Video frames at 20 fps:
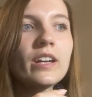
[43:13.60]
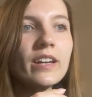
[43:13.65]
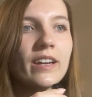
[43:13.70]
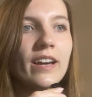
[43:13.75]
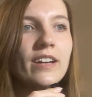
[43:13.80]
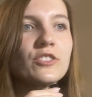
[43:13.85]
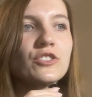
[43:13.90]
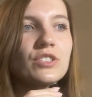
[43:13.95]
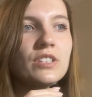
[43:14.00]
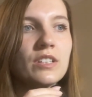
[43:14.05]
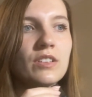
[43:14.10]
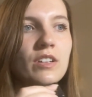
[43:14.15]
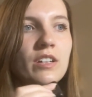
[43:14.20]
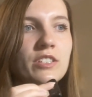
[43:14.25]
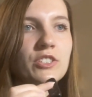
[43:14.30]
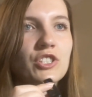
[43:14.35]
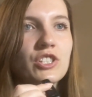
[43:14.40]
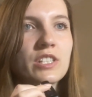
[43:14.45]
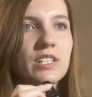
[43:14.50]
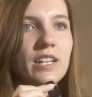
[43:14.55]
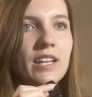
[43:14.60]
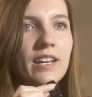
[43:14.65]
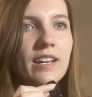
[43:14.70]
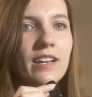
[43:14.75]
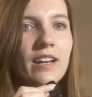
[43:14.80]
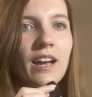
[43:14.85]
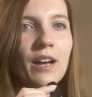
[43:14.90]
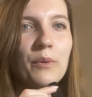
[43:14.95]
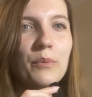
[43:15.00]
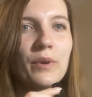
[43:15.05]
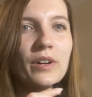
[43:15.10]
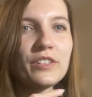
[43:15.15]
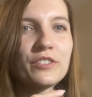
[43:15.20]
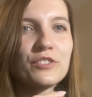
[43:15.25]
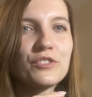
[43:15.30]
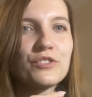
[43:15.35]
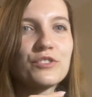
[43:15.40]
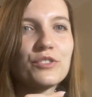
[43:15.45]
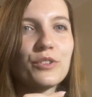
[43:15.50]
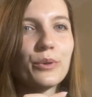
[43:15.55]
I actually launch today, I want to
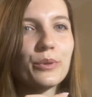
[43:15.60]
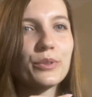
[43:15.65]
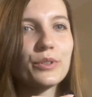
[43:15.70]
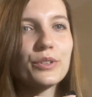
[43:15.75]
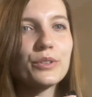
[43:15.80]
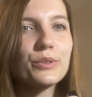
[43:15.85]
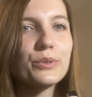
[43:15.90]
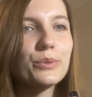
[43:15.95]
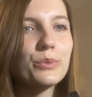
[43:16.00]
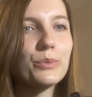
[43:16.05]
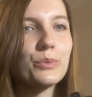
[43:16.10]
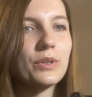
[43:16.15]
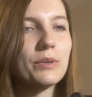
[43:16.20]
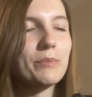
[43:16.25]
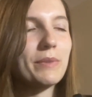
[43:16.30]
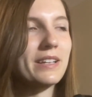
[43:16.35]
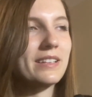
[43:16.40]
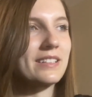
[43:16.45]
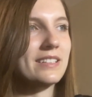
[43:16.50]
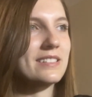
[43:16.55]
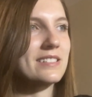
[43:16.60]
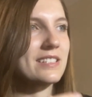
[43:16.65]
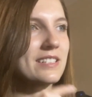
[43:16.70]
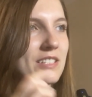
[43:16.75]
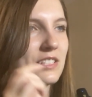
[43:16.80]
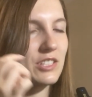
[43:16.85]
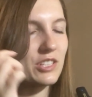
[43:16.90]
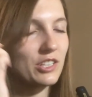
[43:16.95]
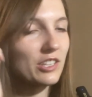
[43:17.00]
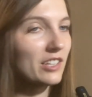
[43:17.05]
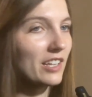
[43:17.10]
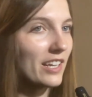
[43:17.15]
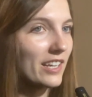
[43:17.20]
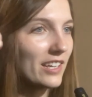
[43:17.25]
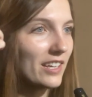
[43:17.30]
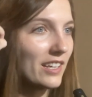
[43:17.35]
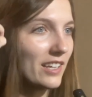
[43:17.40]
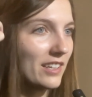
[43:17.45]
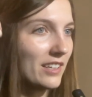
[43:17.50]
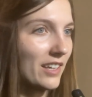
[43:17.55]
show you what my listings look
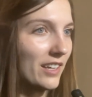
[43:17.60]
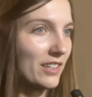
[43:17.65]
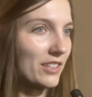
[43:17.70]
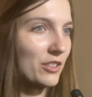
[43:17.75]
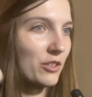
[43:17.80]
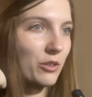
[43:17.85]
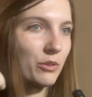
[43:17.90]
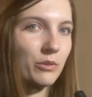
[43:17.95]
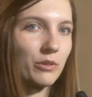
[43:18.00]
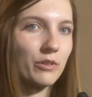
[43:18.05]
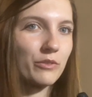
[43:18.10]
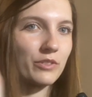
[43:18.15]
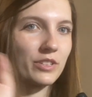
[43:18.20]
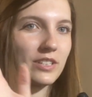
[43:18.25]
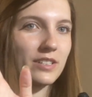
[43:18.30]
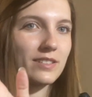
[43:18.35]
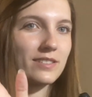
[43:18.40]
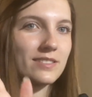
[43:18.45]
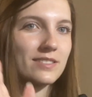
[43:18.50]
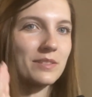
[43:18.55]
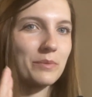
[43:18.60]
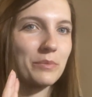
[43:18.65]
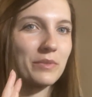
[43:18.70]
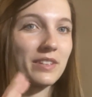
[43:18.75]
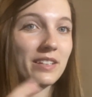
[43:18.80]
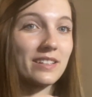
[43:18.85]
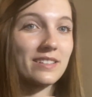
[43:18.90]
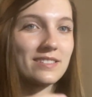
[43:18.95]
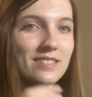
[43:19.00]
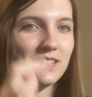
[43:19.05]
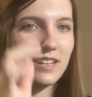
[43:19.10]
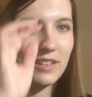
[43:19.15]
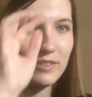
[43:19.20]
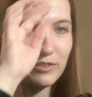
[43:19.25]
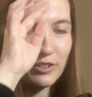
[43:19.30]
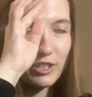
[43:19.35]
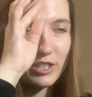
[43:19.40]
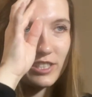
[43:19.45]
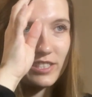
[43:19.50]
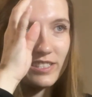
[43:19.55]
like and kind of go over some things that I've
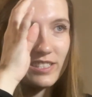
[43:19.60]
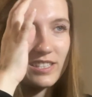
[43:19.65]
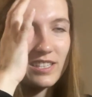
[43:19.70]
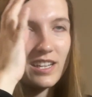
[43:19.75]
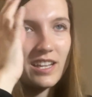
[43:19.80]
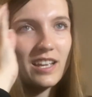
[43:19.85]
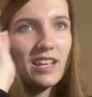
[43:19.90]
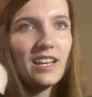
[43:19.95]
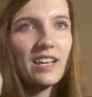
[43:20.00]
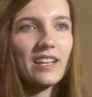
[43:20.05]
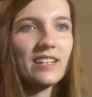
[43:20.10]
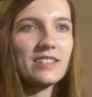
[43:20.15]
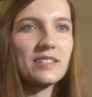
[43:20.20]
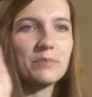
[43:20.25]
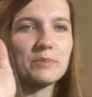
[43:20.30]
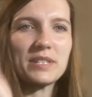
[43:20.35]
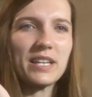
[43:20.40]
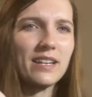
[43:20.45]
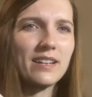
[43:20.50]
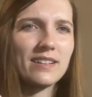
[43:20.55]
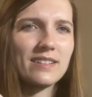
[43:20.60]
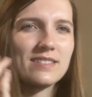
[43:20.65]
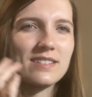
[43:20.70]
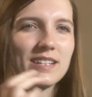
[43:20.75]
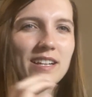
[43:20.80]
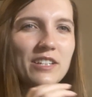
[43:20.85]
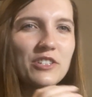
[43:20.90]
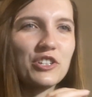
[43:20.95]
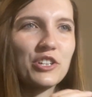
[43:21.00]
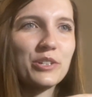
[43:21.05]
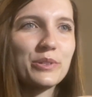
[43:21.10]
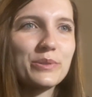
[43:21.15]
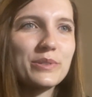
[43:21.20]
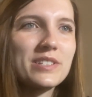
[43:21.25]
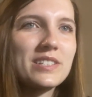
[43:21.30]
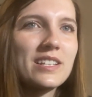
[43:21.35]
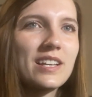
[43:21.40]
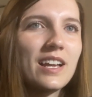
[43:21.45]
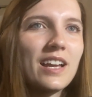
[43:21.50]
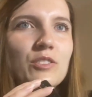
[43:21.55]
learned and some settings that I chose.